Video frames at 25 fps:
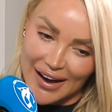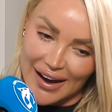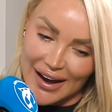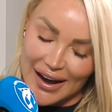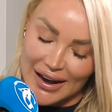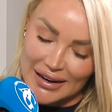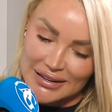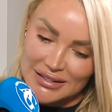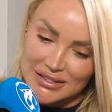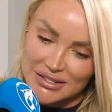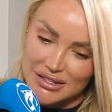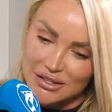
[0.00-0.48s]

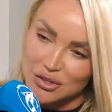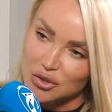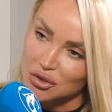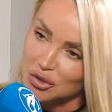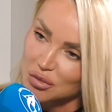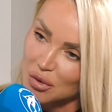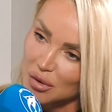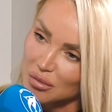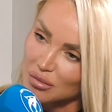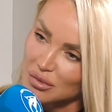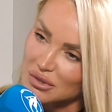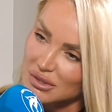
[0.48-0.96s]
And the
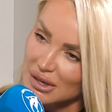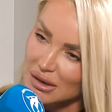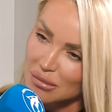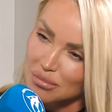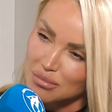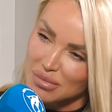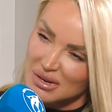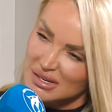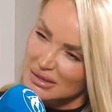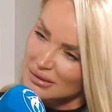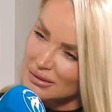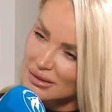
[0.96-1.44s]
other one was like
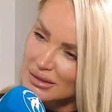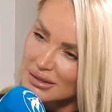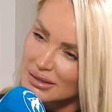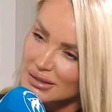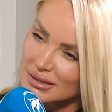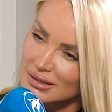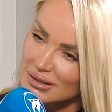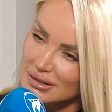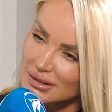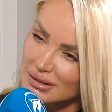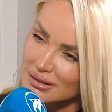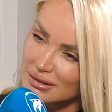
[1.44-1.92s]

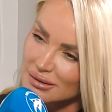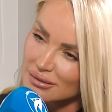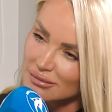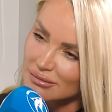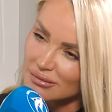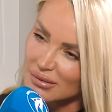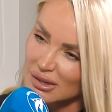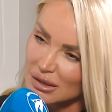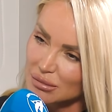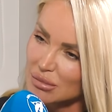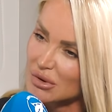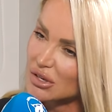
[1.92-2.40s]
business
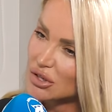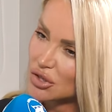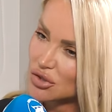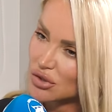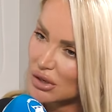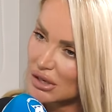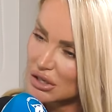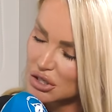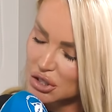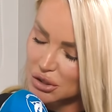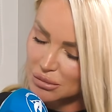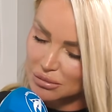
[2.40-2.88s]

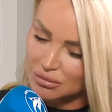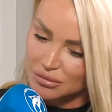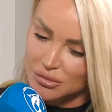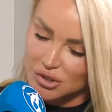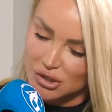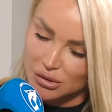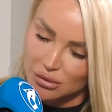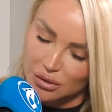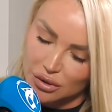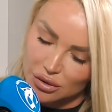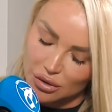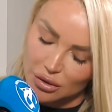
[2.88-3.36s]
administration.
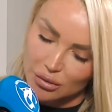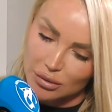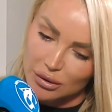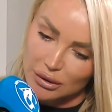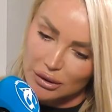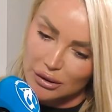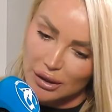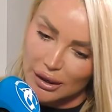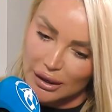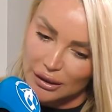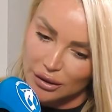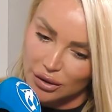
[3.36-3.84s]
So I thought,
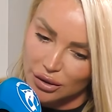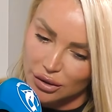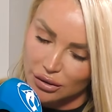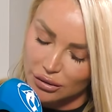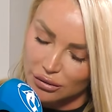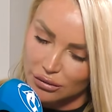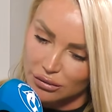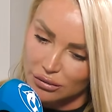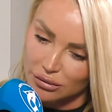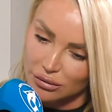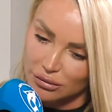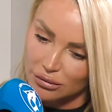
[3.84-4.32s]
well, I'll
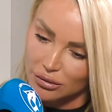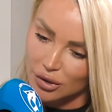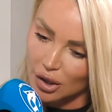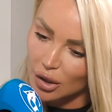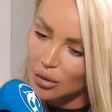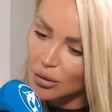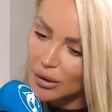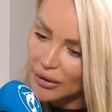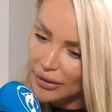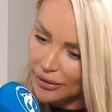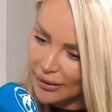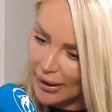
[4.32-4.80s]
go
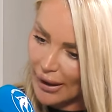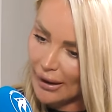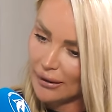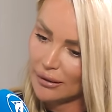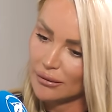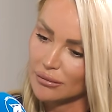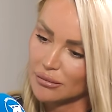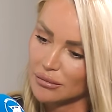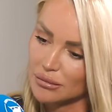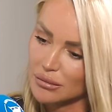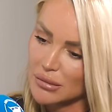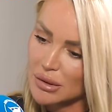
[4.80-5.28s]
with that.
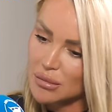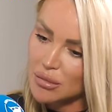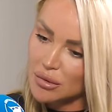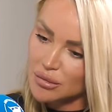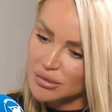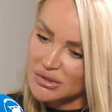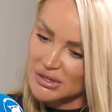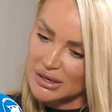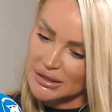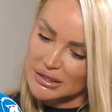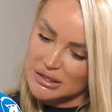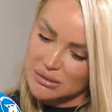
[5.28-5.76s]
My mum
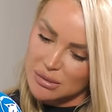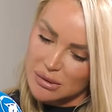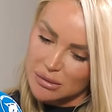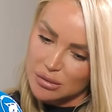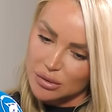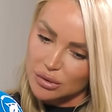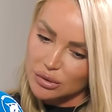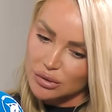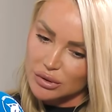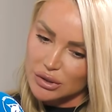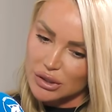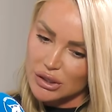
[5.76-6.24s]
said to me,
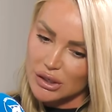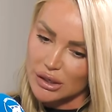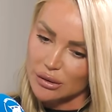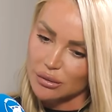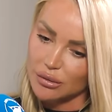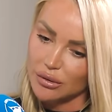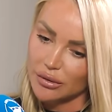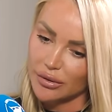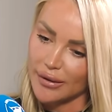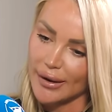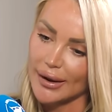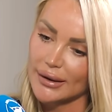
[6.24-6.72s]
well, you know,
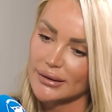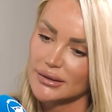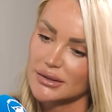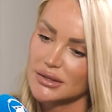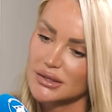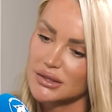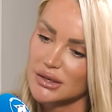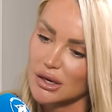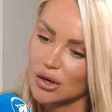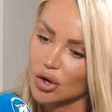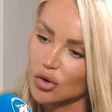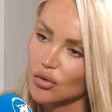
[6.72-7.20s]
that's a